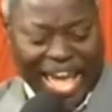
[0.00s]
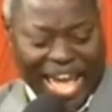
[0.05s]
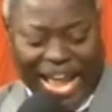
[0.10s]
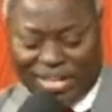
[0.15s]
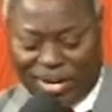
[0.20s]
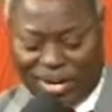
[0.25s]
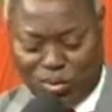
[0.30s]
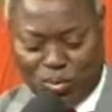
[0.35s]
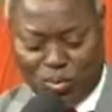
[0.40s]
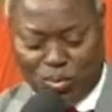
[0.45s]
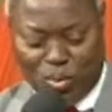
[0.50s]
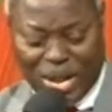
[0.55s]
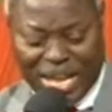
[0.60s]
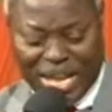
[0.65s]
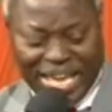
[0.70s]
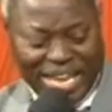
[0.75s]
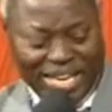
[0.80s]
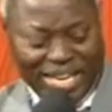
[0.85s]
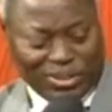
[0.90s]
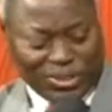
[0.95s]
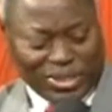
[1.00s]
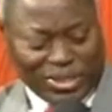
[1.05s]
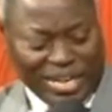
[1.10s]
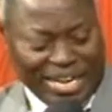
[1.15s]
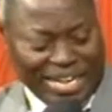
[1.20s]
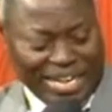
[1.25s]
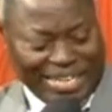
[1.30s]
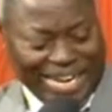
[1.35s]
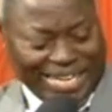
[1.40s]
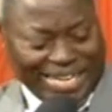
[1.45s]
And the waste
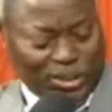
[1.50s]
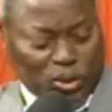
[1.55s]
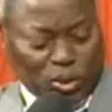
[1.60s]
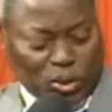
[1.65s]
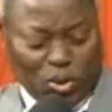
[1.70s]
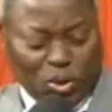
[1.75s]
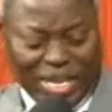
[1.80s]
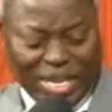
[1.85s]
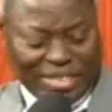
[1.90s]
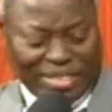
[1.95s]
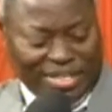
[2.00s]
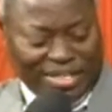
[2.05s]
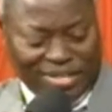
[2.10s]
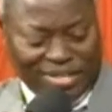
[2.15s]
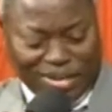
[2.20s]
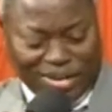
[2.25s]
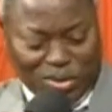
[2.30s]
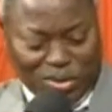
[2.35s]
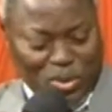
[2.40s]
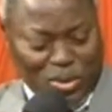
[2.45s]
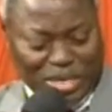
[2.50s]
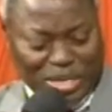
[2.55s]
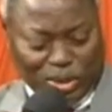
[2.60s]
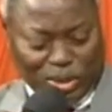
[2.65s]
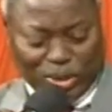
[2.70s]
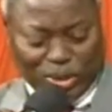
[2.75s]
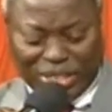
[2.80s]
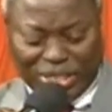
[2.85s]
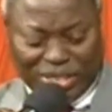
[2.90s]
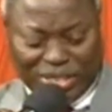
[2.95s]
and the desolate and the ruined
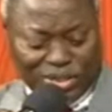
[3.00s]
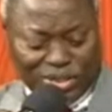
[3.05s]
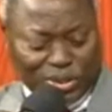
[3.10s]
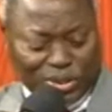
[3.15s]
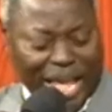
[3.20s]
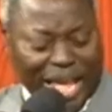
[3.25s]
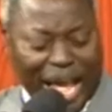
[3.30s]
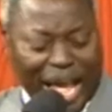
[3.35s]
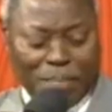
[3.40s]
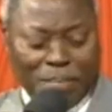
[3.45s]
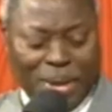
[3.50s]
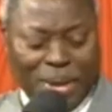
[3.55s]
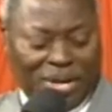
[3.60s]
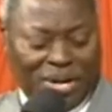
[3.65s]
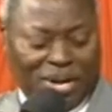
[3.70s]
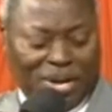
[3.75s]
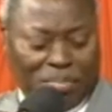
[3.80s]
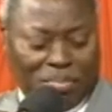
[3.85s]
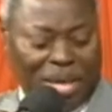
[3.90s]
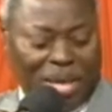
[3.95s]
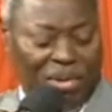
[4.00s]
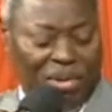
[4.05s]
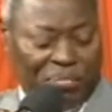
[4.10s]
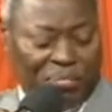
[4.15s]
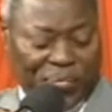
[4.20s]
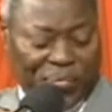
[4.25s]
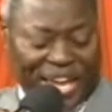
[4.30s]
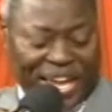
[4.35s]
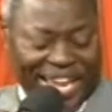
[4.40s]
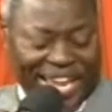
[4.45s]
cities are become
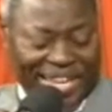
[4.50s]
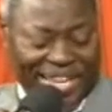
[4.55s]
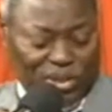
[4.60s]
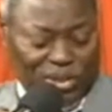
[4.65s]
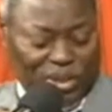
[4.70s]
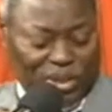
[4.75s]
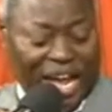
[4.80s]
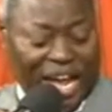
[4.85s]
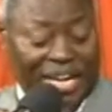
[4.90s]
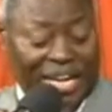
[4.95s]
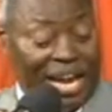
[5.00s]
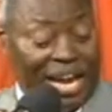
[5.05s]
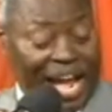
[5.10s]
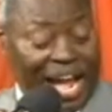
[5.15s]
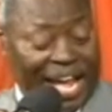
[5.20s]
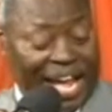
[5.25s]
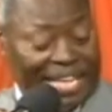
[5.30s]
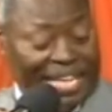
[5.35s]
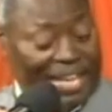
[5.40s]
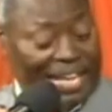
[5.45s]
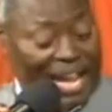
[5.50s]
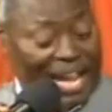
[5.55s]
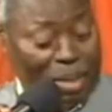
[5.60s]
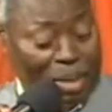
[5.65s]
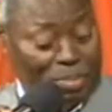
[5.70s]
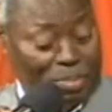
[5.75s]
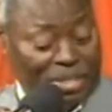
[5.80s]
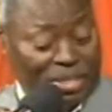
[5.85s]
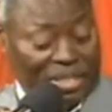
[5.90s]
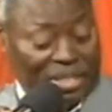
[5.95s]
fenced and
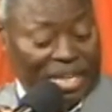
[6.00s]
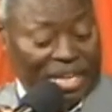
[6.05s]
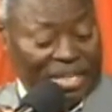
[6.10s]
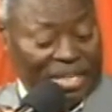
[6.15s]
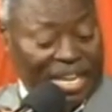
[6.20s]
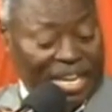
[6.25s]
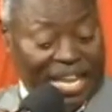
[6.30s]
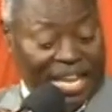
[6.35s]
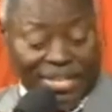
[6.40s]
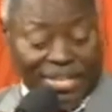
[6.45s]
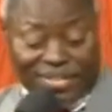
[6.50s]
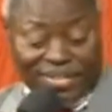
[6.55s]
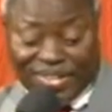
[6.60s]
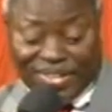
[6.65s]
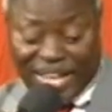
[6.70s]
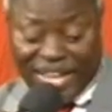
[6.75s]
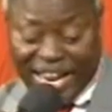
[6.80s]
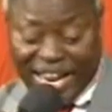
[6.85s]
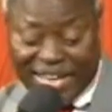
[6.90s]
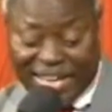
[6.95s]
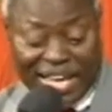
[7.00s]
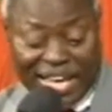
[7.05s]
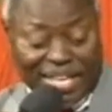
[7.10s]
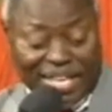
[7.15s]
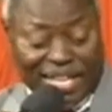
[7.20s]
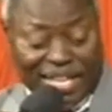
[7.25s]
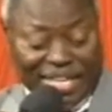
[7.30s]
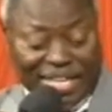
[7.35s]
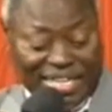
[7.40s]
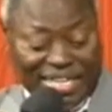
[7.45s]
inhabited.
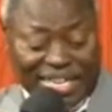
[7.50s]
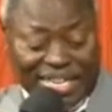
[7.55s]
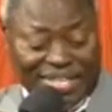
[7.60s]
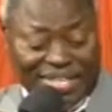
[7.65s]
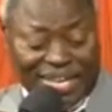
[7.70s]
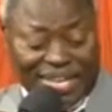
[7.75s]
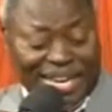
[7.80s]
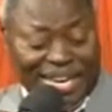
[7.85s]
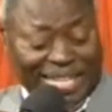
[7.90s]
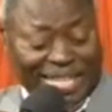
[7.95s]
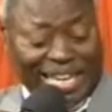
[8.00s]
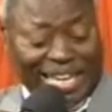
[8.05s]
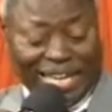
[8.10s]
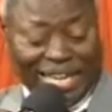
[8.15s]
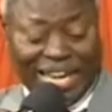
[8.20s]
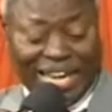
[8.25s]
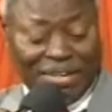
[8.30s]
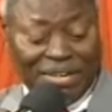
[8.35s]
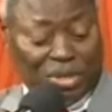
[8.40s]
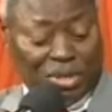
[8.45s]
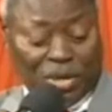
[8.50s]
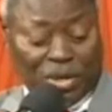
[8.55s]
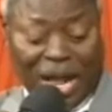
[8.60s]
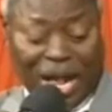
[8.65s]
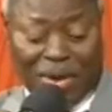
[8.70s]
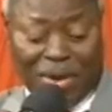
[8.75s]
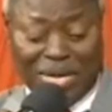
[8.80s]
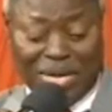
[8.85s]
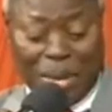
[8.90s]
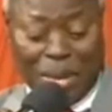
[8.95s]
Then the heathen that are left
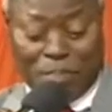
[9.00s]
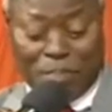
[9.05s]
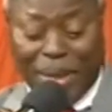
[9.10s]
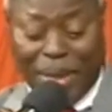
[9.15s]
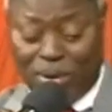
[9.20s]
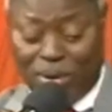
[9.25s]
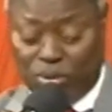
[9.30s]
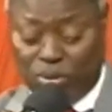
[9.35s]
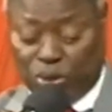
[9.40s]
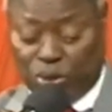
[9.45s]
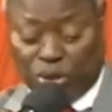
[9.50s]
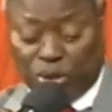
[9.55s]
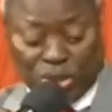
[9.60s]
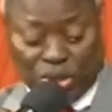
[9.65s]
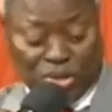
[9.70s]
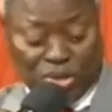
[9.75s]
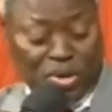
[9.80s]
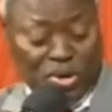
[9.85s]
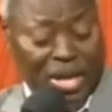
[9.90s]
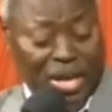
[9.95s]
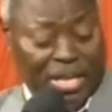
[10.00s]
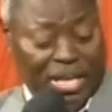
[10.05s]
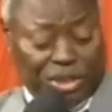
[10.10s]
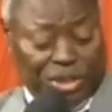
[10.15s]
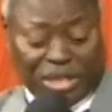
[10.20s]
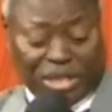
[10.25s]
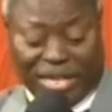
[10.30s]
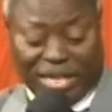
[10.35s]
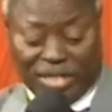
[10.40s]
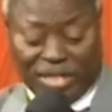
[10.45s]
round about you
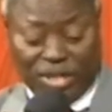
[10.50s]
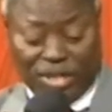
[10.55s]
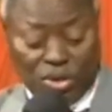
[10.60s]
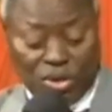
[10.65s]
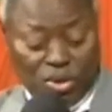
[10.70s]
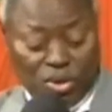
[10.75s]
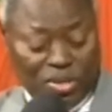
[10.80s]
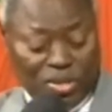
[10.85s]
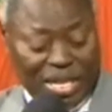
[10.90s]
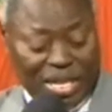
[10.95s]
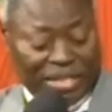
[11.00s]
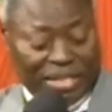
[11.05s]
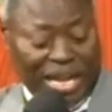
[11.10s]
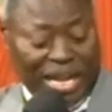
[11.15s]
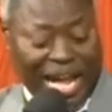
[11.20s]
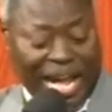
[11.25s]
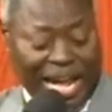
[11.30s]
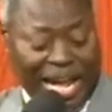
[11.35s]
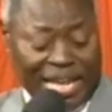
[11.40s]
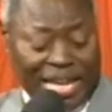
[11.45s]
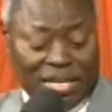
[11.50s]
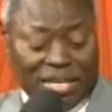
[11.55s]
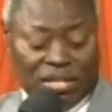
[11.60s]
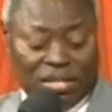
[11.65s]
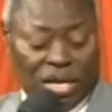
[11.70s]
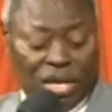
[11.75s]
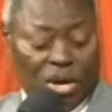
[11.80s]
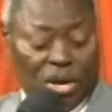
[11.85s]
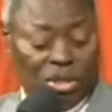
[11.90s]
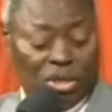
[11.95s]
shall know that I,
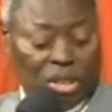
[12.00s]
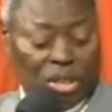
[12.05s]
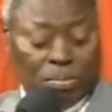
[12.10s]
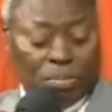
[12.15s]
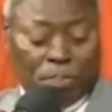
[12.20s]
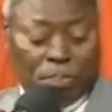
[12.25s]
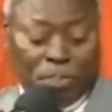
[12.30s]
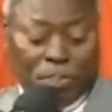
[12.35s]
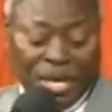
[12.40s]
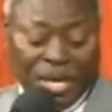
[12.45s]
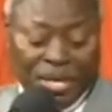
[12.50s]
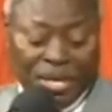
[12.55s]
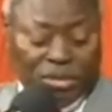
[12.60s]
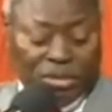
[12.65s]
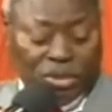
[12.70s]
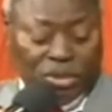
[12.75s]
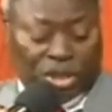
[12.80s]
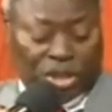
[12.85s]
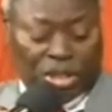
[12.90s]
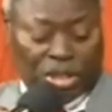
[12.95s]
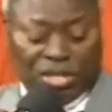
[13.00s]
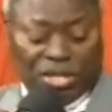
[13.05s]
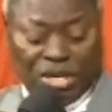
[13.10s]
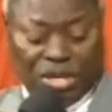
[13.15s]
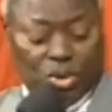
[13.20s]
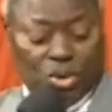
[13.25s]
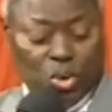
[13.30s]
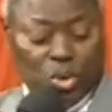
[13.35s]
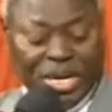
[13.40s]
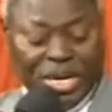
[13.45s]
the Lord Build the
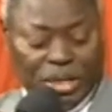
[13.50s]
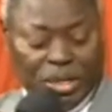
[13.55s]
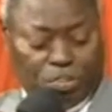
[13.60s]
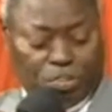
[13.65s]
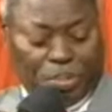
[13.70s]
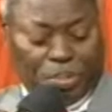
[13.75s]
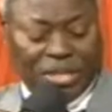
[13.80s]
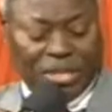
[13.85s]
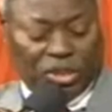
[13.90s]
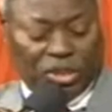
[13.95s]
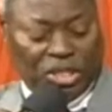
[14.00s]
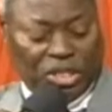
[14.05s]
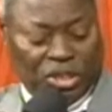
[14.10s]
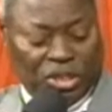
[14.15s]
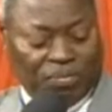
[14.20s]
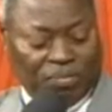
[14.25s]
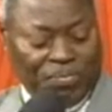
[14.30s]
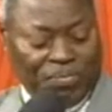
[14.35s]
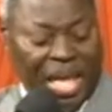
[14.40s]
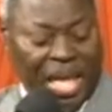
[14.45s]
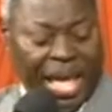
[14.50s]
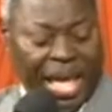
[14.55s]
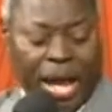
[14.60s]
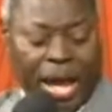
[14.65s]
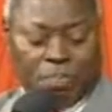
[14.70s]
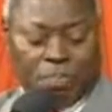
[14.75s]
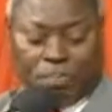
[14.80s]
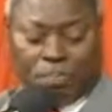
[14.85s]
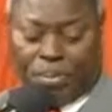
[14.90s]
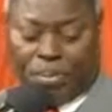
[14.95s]
ruined places
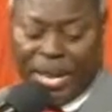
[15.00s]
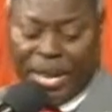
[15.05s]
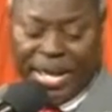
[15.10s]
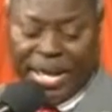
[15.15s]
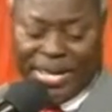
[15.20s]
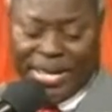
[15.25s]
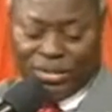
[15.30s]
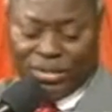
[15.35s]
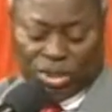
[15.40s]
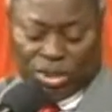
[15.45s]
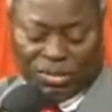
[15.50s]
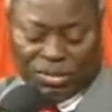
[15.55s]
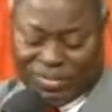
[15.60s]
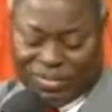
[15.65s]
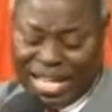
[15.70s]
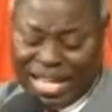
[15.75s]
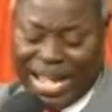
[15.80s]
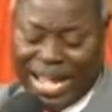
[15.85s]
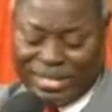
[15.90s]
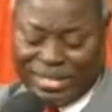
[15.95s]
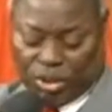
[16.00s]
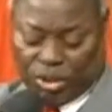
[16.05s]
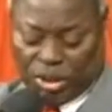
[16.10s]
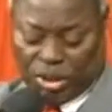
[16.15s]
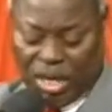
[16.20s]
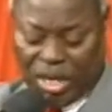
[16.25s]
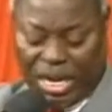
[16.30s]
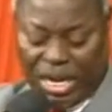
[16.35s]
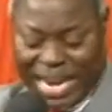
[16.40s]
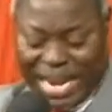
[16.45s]
and plant that
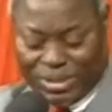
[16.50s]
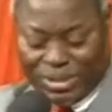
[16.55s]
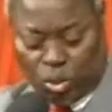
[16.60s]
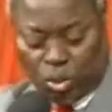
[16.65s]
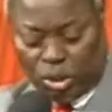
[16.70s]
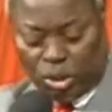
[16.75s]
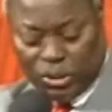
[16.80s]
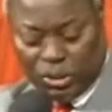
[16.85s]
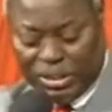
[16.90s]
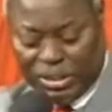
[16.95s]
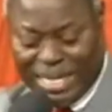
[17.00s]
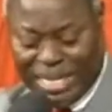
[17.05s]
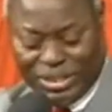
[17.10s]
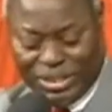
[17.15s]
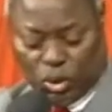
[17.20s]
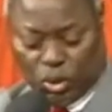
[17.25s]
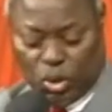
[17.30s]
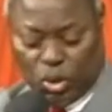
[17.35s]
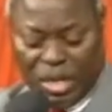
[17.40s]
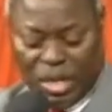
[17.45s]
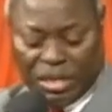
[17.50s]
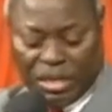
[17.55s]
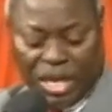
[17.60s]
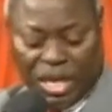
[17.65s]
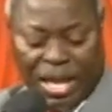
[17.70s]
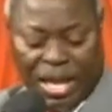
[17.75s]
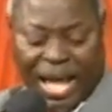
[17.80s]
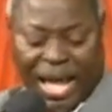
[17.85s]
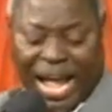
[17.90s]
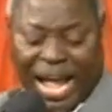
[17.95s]
that was desolate.
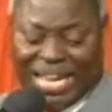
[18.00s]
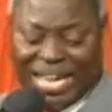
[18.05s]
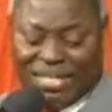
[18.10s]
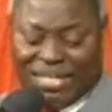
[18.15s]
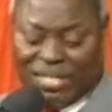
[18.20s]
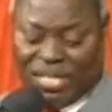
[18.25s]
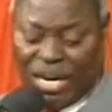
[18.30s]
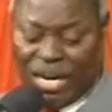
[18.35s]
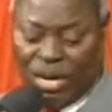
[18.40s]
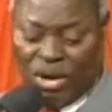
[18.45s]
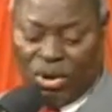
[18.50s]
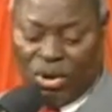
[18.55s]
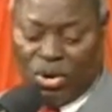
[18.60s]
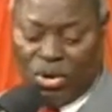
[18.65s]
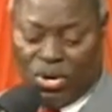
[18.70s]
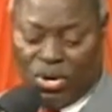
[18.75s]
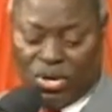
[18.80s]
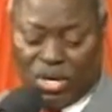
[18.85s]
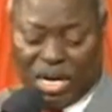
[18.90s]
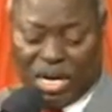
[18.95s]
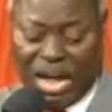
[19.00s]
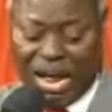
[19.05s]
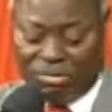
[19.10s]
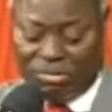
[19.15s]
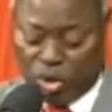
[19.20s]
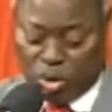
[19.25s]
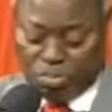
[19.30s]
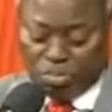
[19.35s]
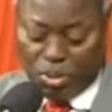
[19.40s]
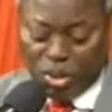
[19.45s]
I, the Lord, have
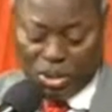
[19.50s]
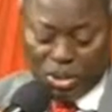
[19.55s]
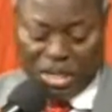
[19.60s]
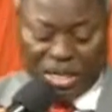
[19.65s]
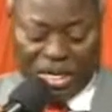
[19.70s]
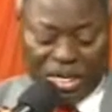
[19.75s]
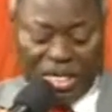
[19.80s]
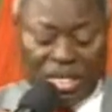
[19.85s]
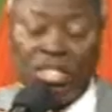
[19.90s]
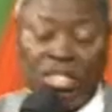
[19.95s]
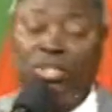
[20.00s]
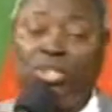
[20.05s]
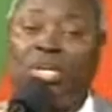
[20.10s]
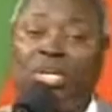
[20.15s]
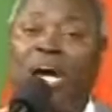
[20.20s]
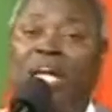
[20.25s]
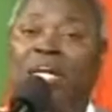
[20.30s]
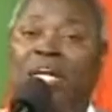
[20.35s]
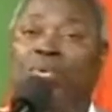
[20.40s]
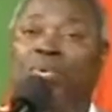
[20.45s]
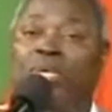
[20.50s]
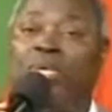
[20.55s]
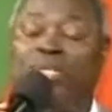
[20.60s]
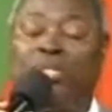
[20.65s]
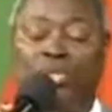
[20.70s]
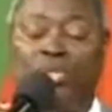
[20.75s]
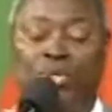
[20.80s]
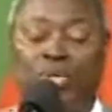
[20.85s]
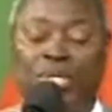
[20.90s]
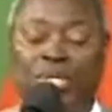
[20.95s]
spoken it and I will
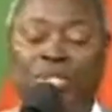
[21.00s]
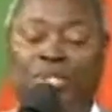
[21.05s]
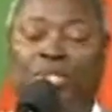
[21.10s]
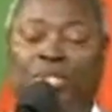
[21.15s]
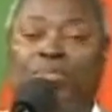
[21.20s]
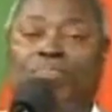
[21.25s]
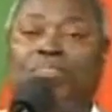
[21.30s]
do it.